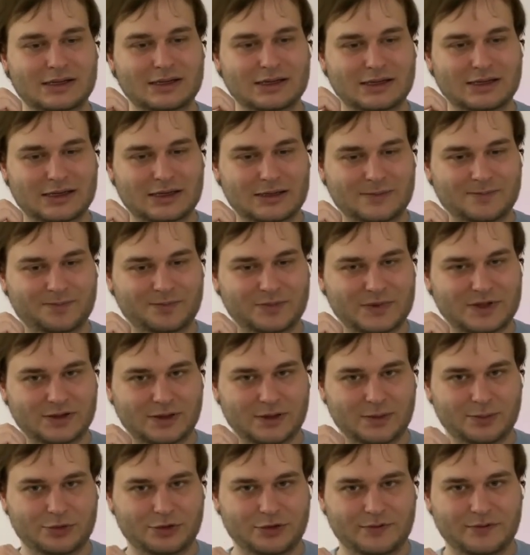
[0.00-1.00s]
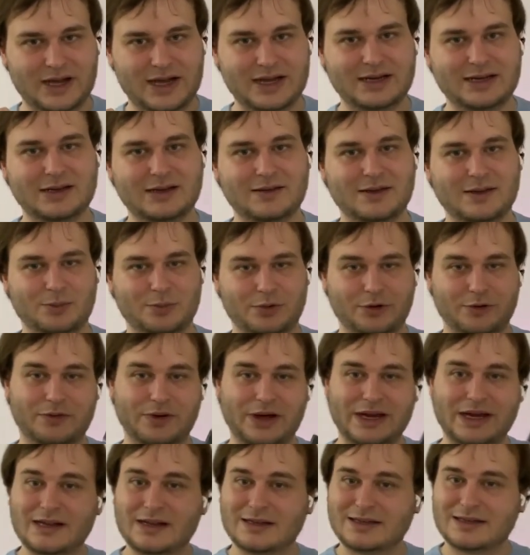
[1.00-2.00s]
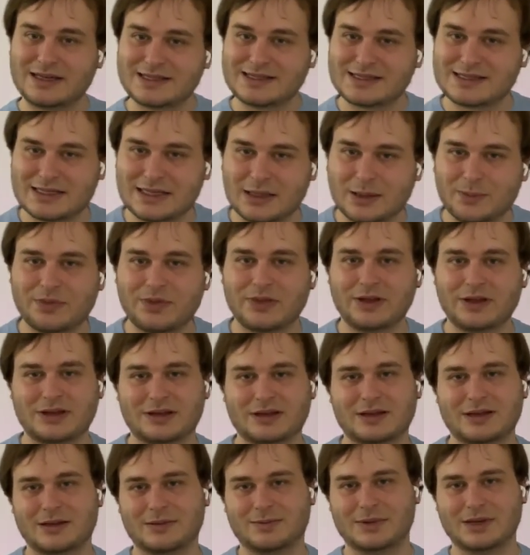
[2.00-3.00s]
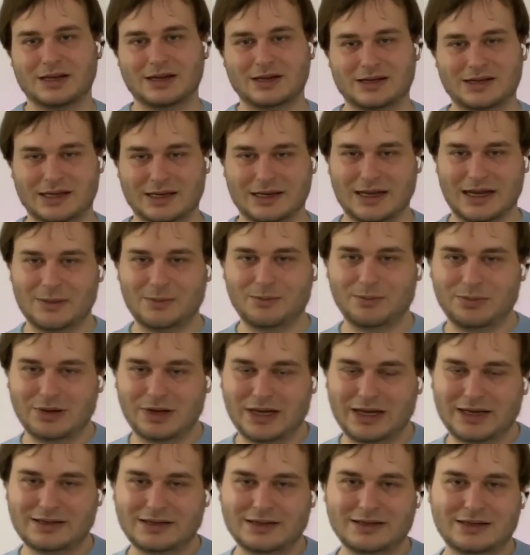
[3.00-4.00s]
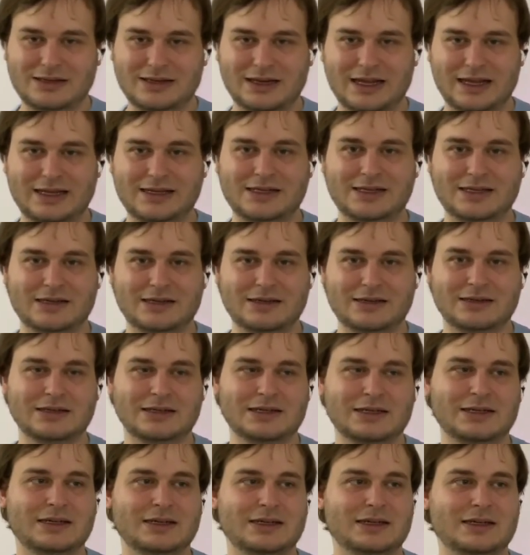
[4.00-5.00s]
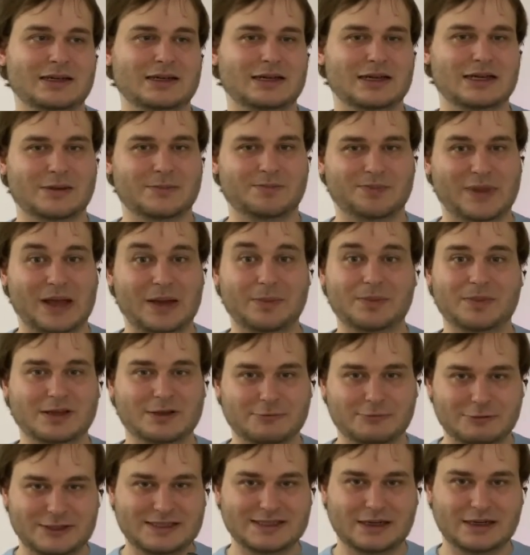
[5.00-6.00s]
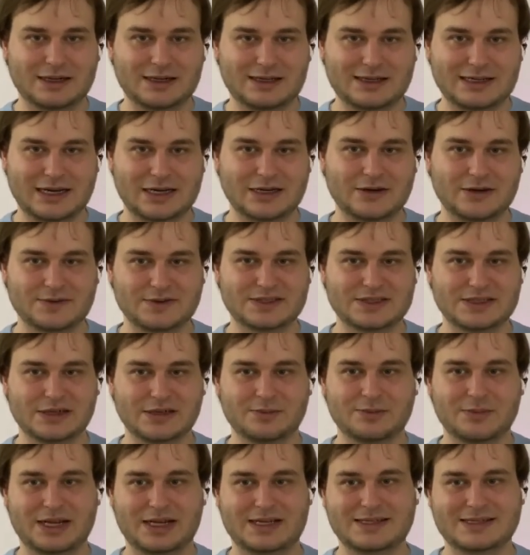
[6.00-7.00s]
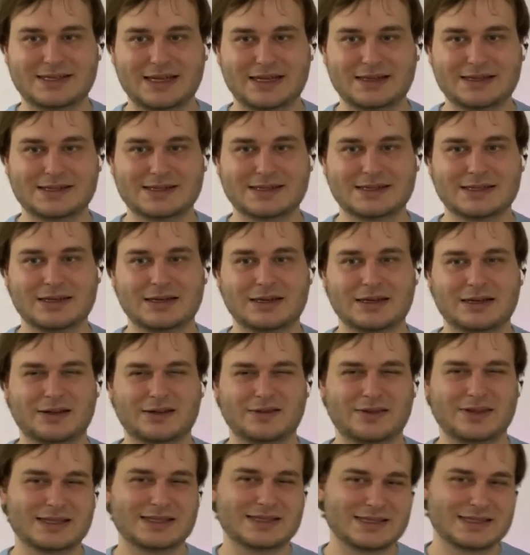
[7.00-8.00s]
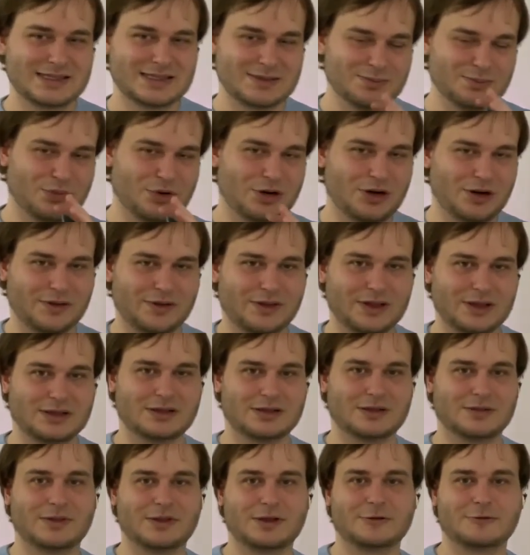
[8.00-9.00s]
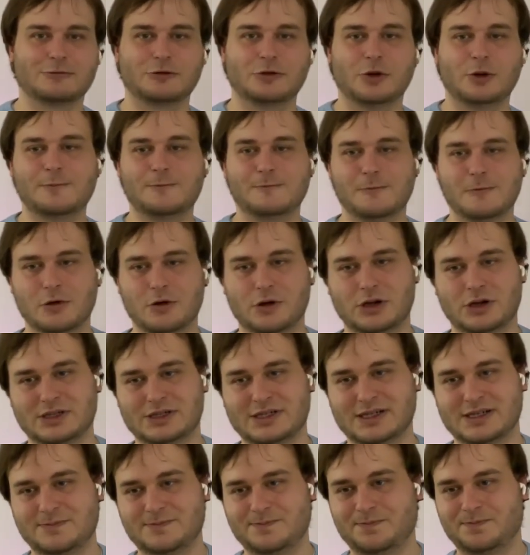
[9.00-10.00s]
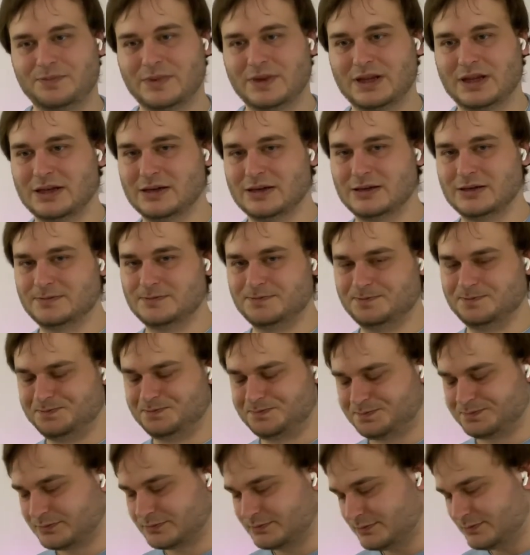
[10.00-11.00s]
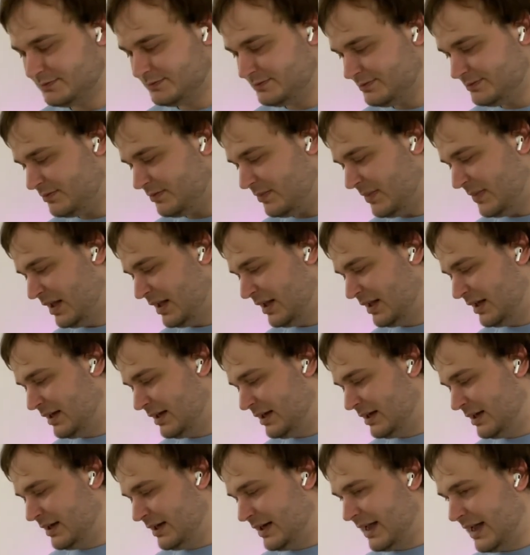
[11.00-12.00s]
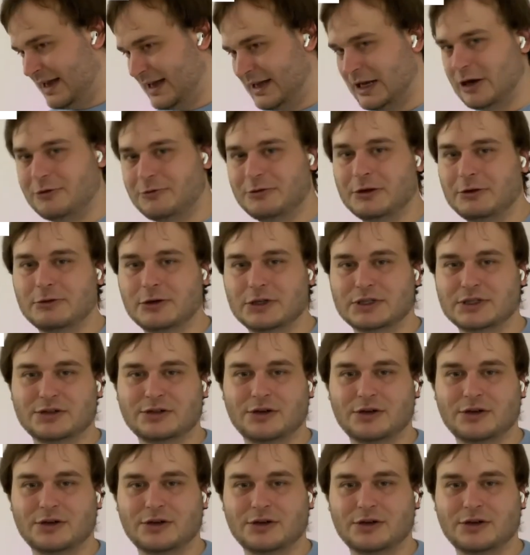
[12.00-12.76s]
to the provider does something, and then I can unblind it later, and the result kind of still makes sense. This is more the group world. And now we want to